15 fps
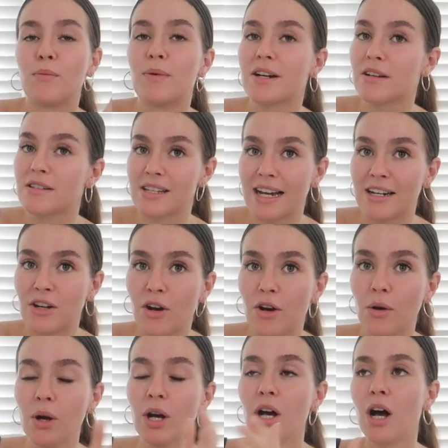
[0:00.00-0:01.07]
because I
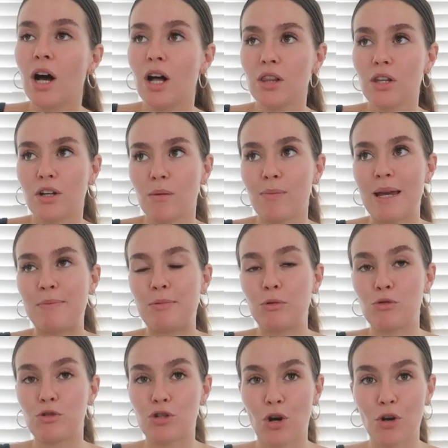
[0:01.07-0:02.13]
know a lot of
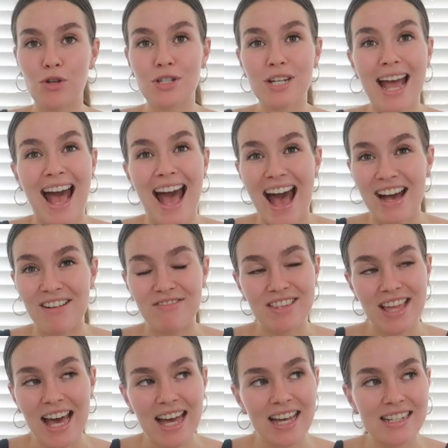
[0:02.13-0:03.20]
people don't have
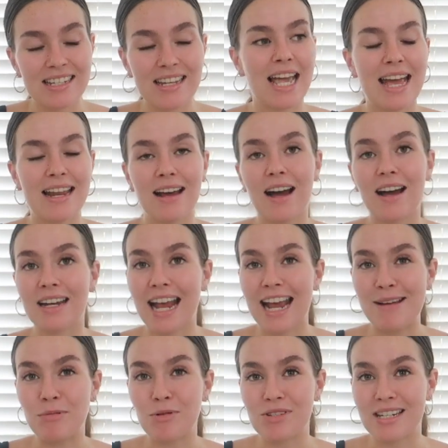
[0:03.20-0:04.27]
that and aren't
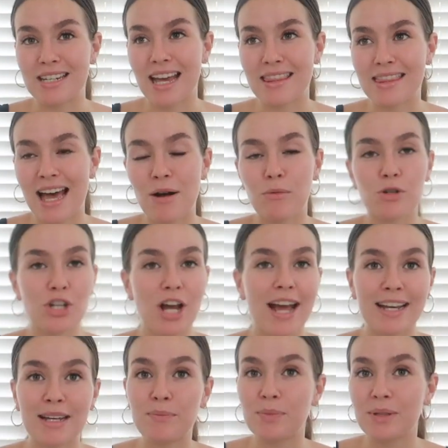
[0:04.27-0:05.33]
able to get that, which
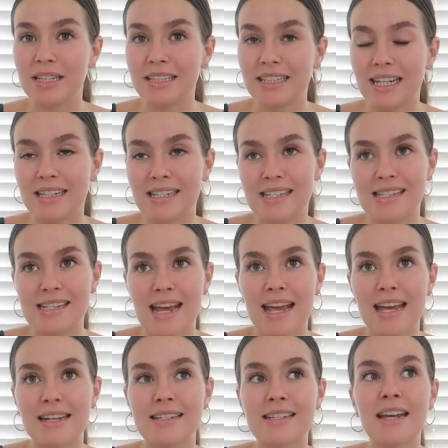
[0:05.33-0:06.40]
I completely
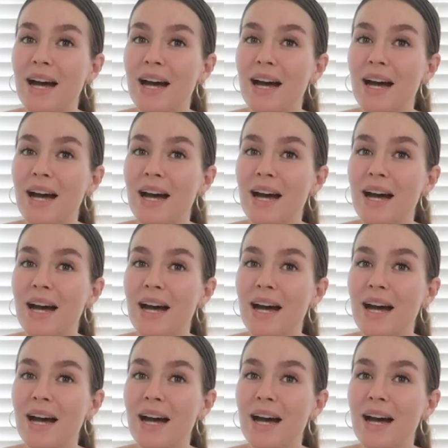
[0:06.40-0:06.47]
understand.